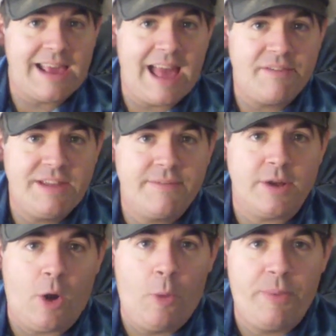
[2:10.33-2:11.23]
I haven't
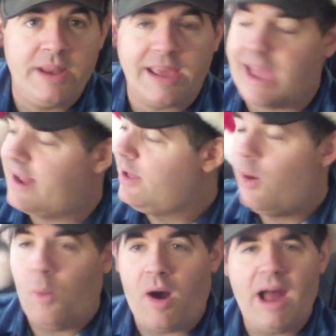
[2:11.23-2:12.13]
even opened it yet.
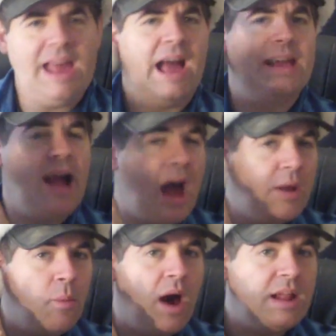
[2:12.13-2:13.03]
Why? I
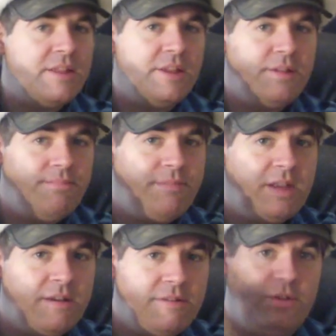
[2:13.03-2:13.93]
kind of wanted to